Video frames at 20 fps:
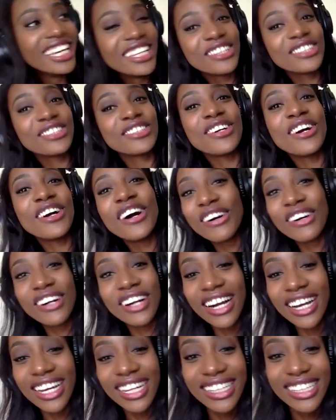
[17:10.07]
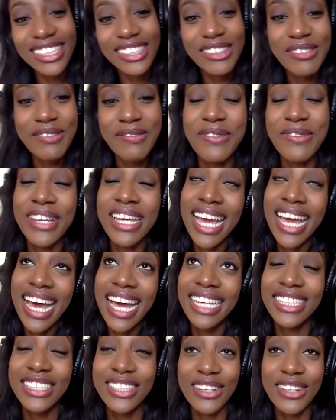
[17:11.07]
Those are all gone. But
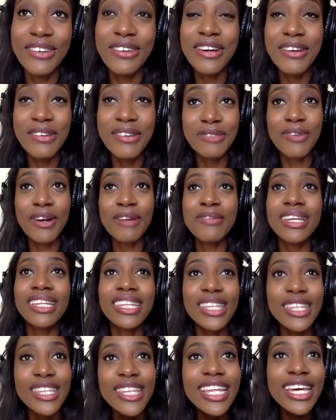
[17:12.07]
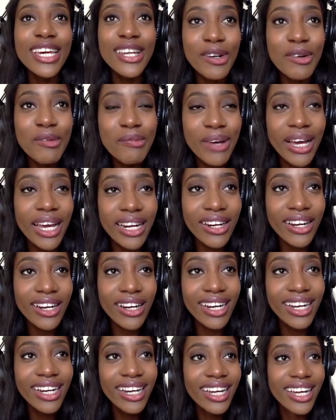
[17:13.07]
yeah, so it was probably a little
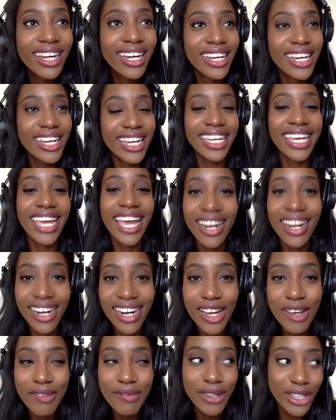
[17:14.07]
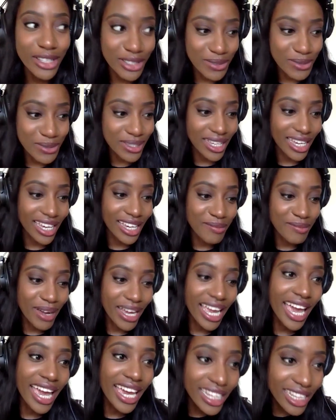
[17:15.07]
better in Canada because it was like
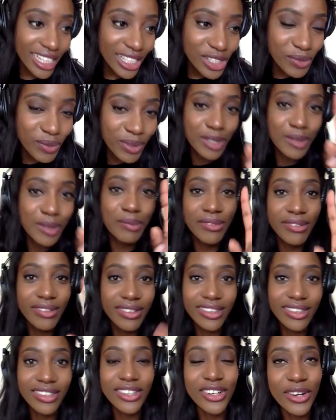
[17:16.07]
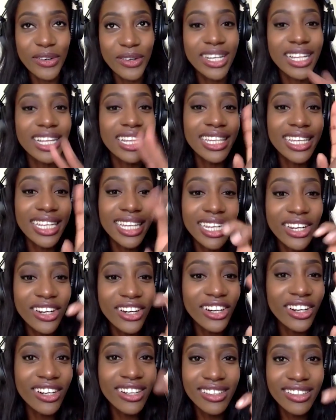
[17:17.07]
my English was you know
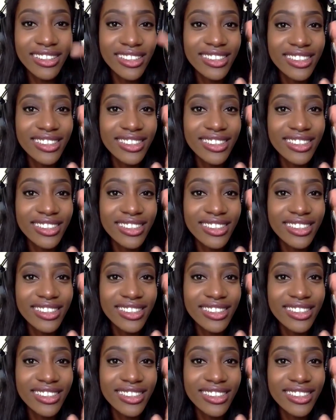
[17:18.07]
cleaner.